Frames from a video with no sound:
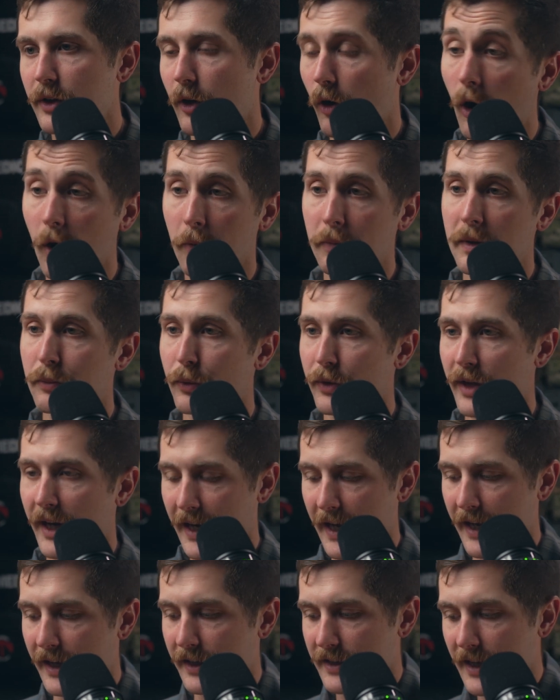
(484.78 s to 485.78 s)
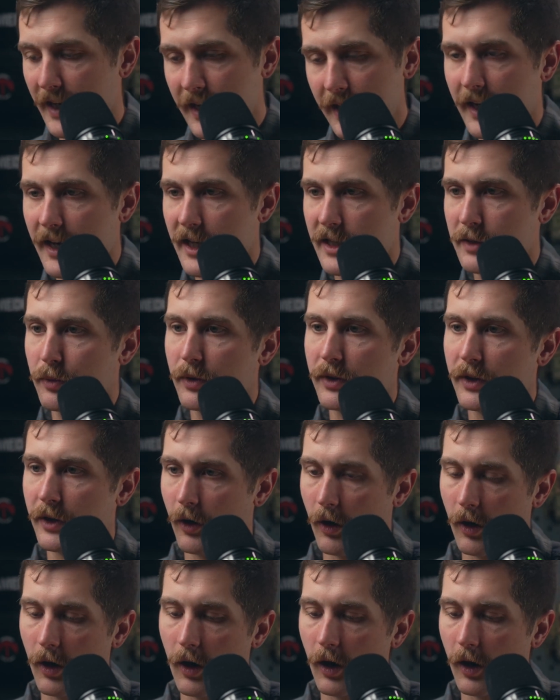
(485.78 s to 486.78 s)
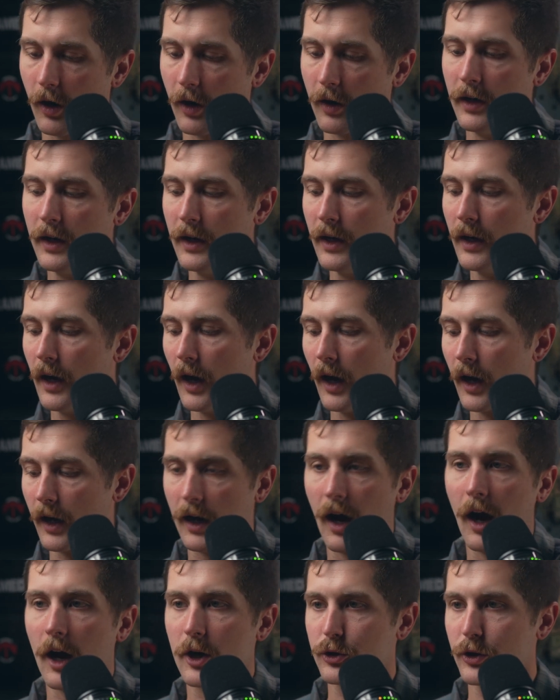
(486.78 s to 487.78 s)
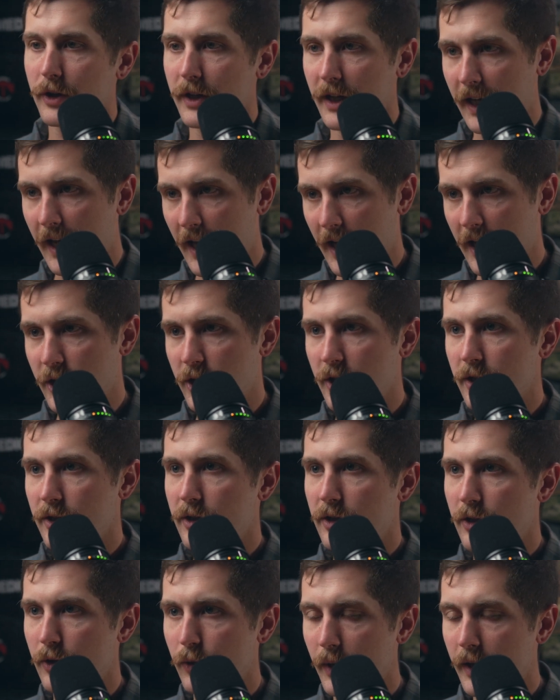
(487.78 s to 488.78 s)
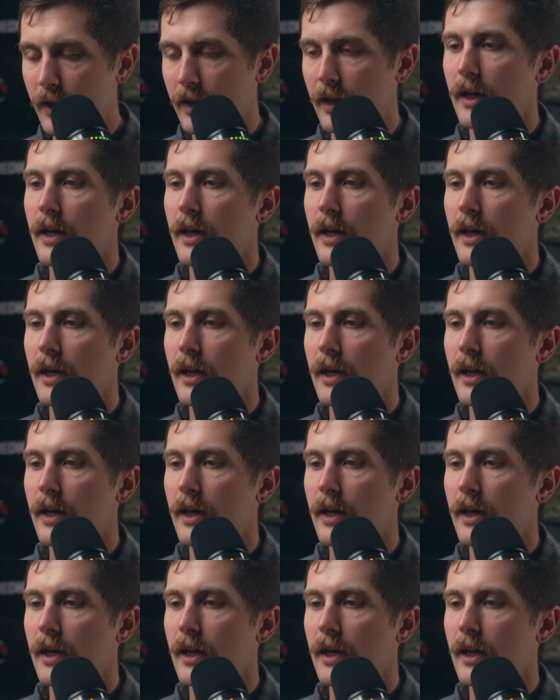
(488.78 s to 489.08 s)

There are people that can't take aspirin. There are contraindications to it.